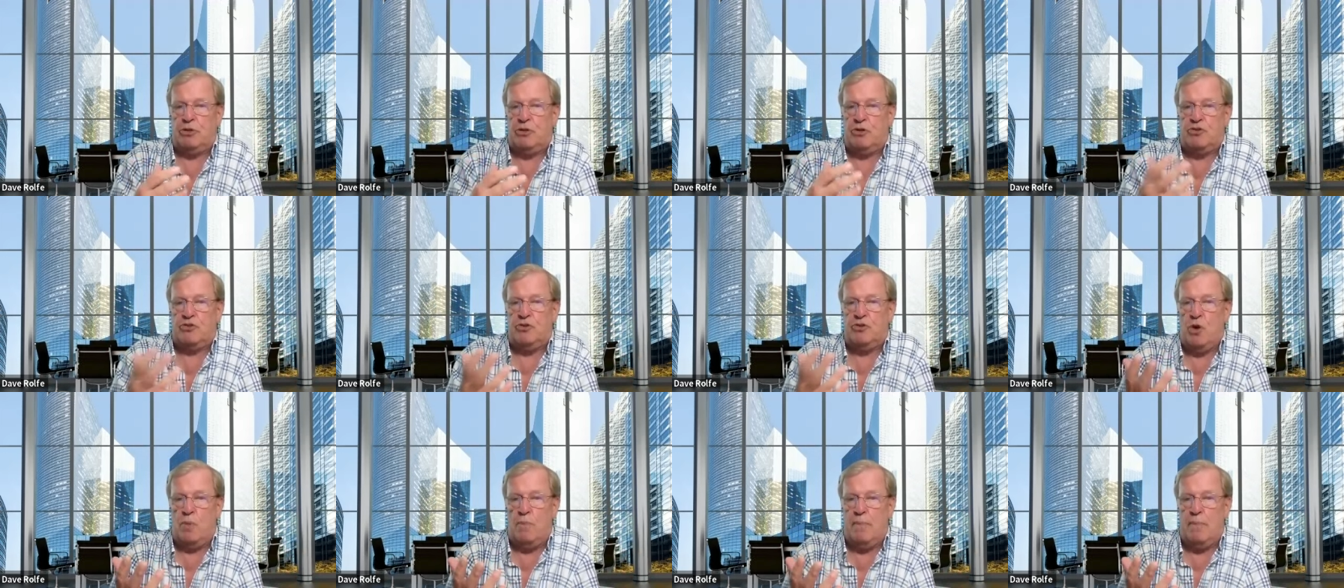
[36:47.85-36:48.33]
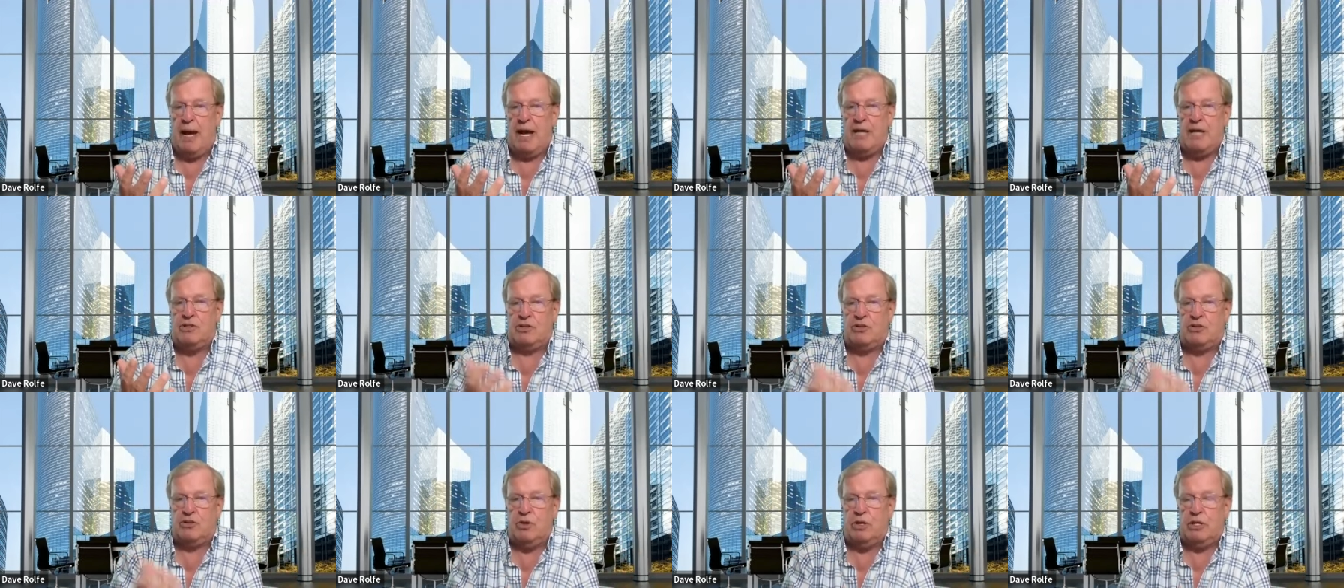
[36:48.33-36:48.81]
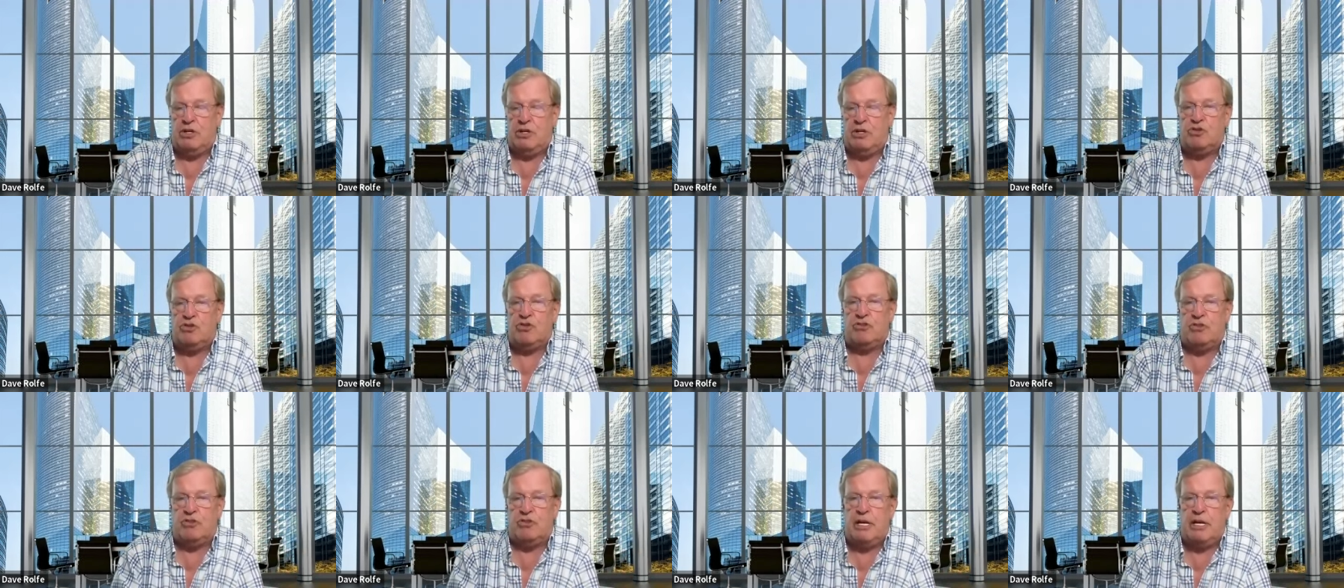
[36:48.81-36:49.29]
There's no magic to it. You
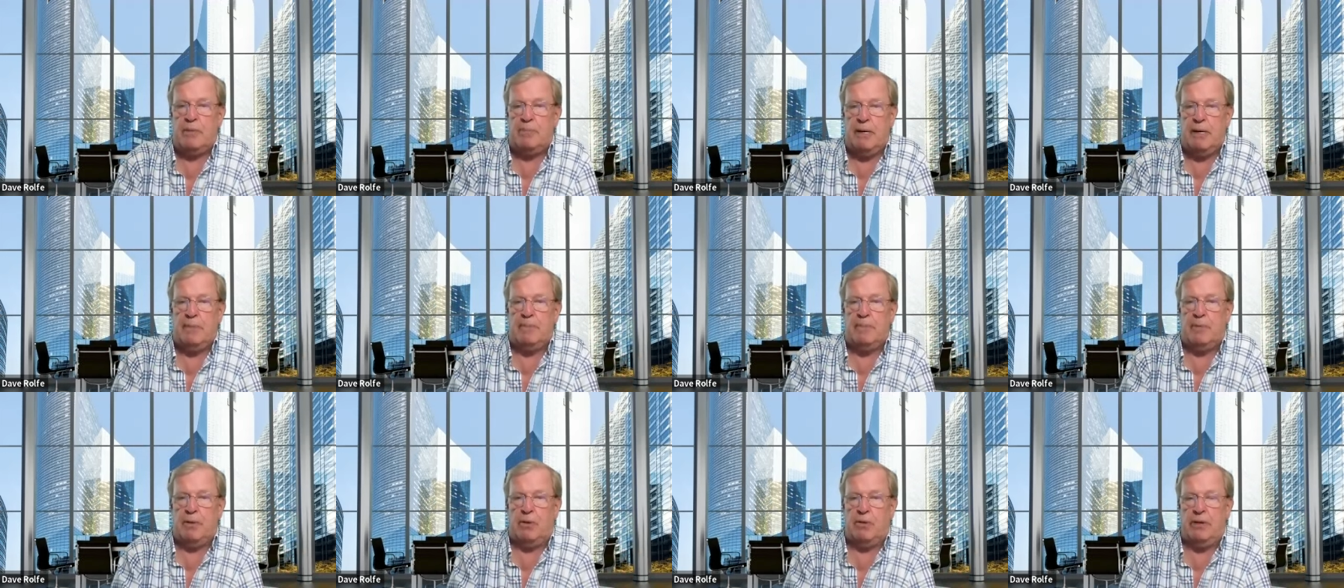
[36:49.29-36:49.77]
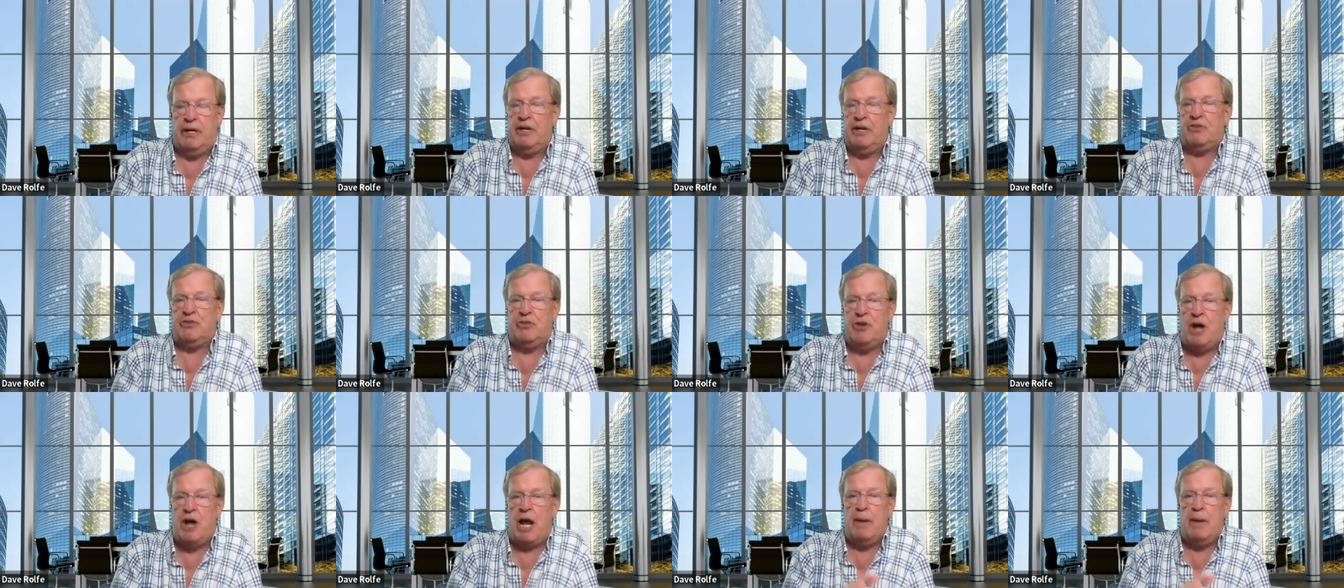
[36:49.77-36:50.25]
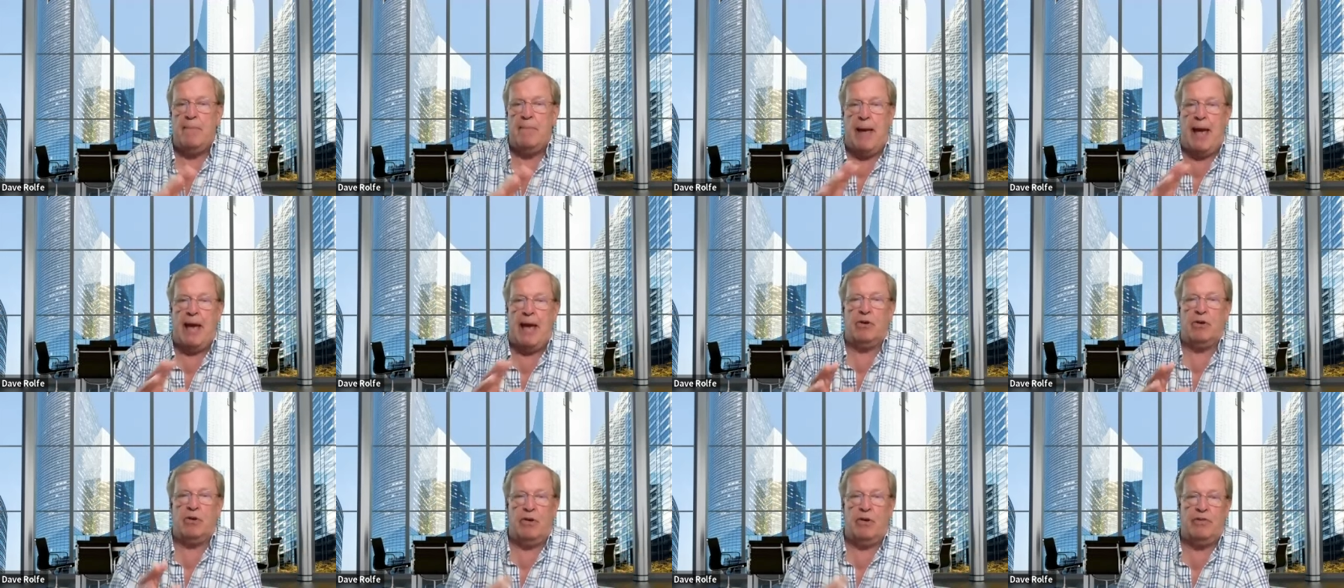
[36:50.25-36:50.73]
just need people, and it's not a
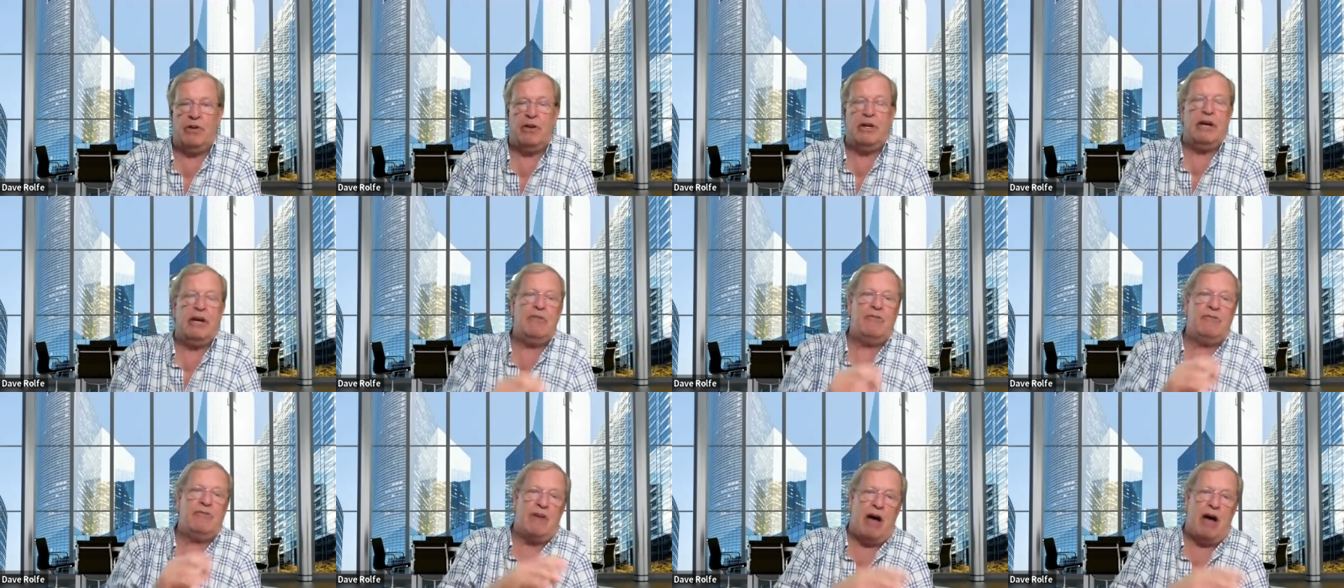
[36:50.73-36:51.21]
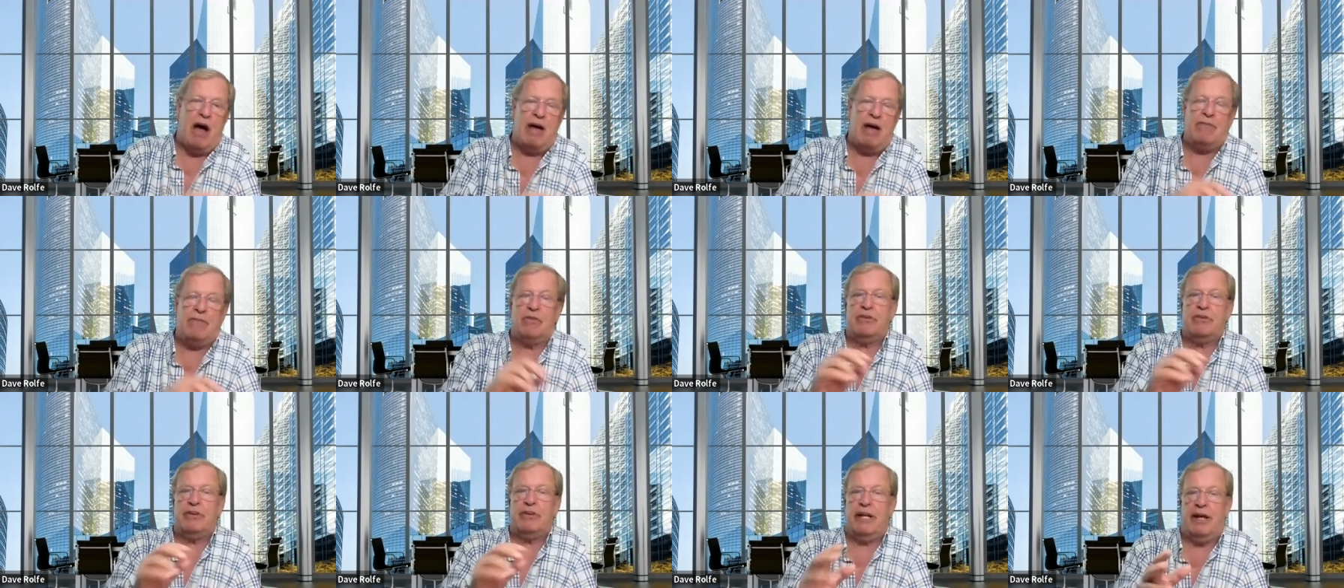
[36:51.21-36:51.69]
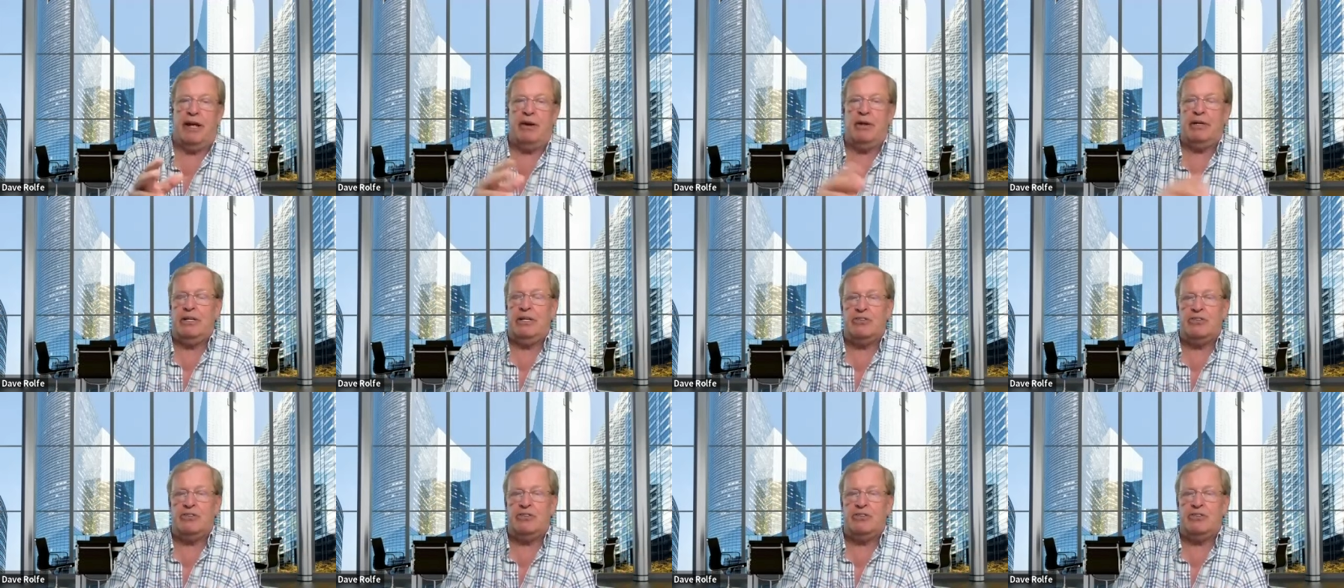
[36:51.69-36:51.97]
matter of you need five or ten.